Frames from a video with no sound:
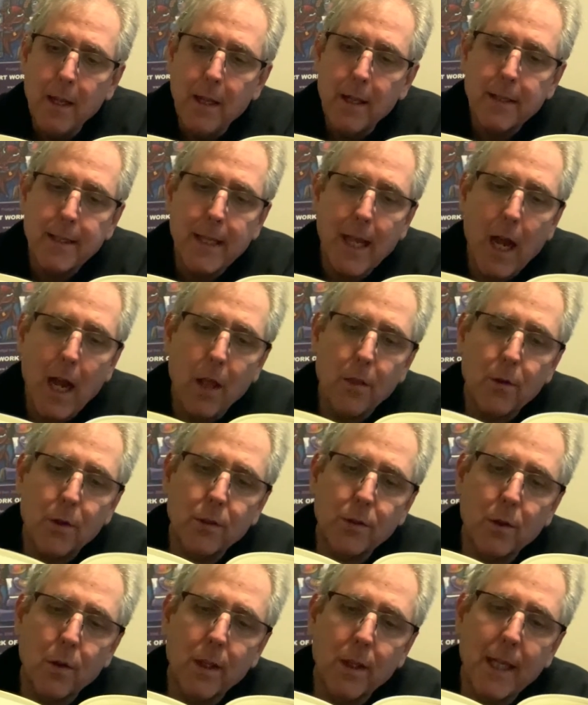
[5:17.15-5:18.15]
Now there
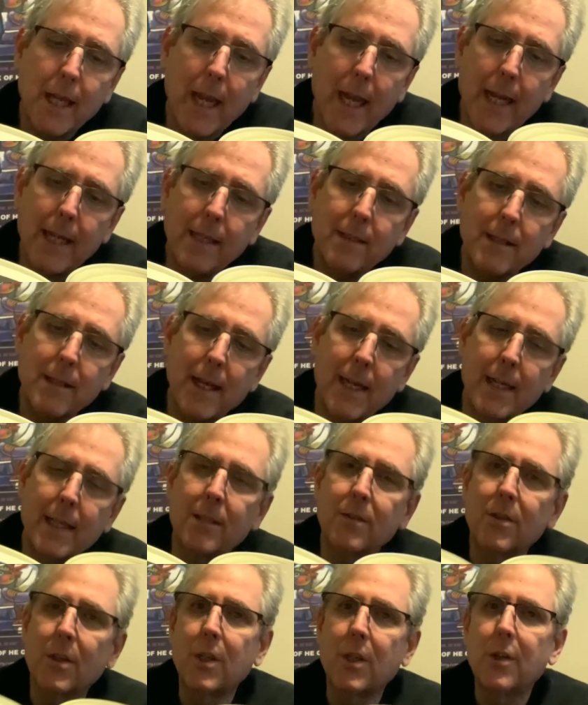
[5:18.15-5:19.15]
is only hate and
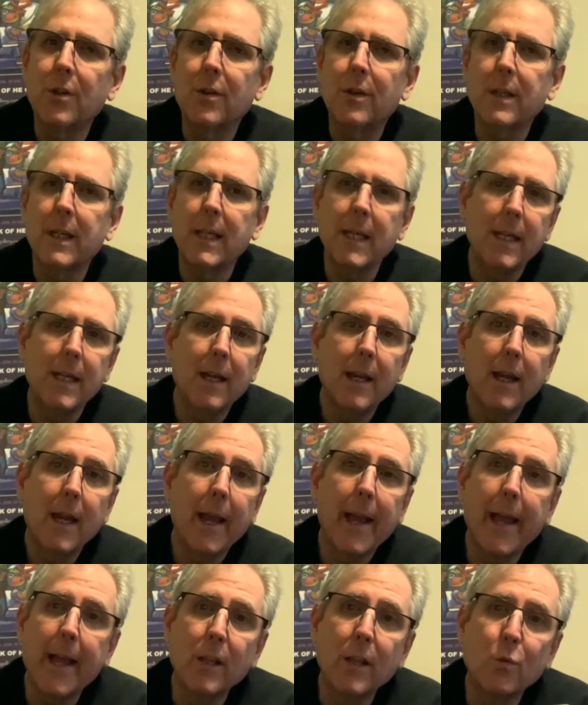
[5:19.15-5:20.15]
insecurity
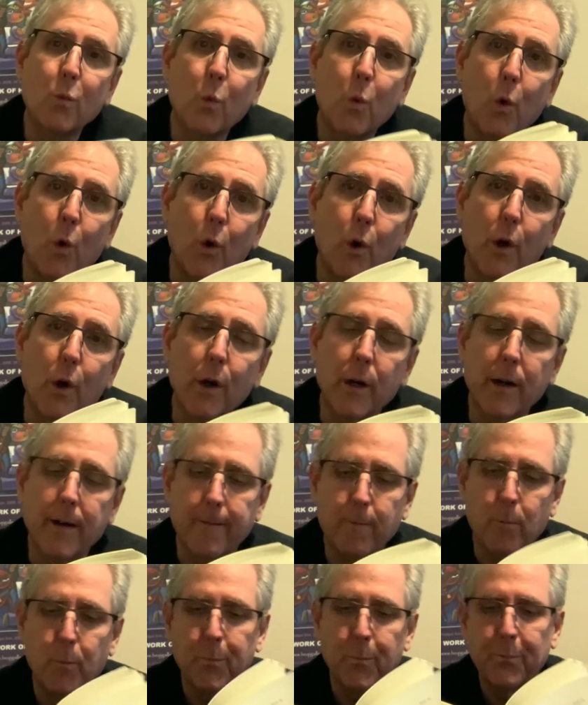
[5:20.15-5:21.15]
and war.
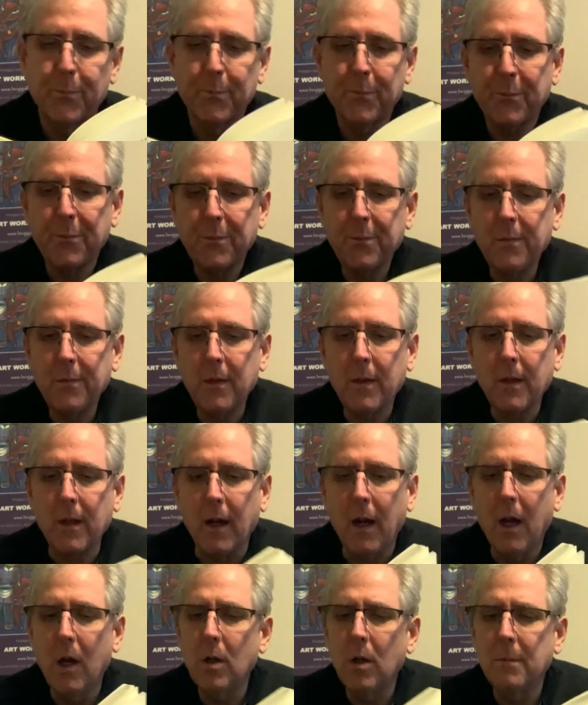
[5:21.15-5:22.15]

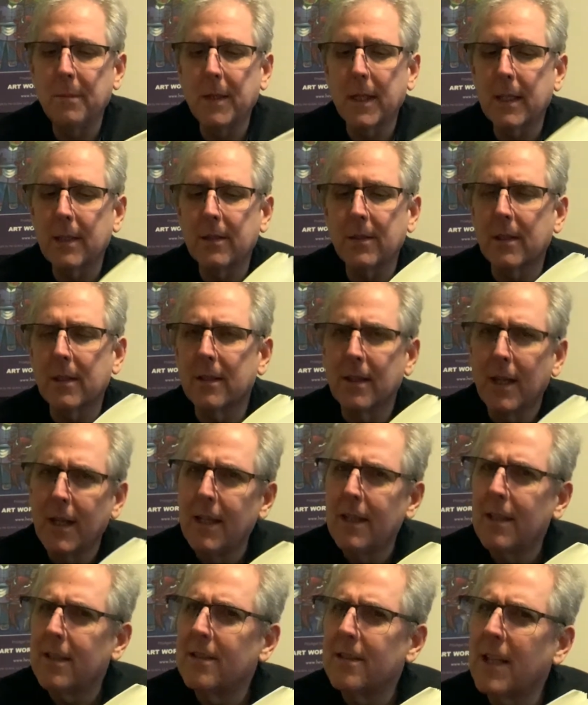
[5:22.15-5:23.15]
Oh my goodness, that
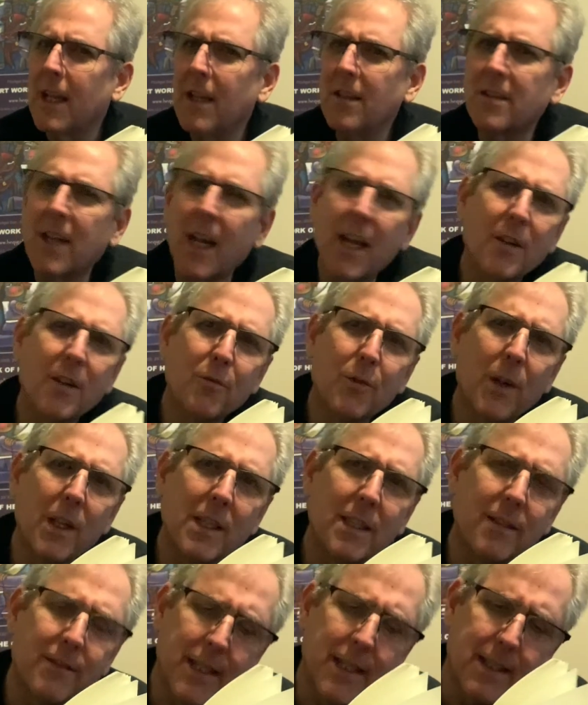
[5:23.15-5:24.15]
sounds kind of
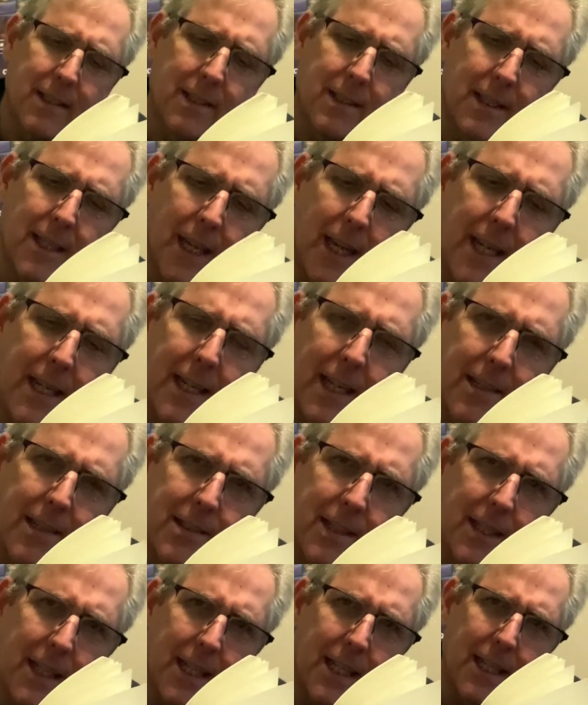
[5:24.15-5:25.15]
relevant today,
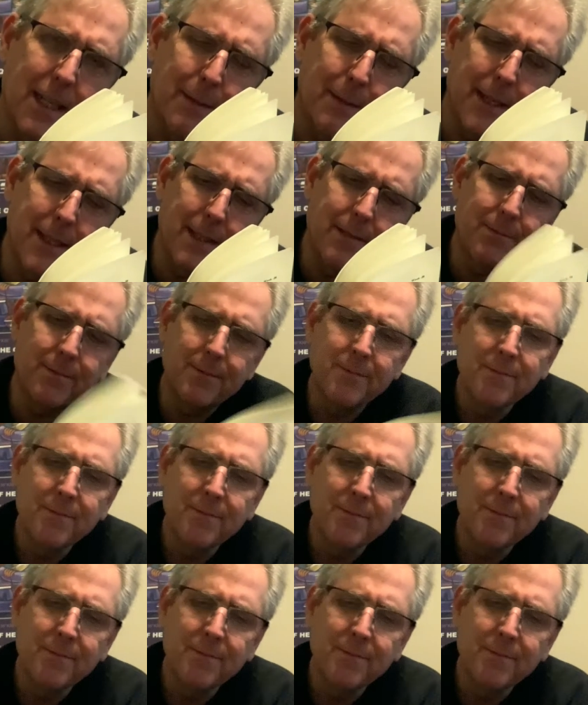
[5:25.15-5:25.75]
doesn't it? I mean,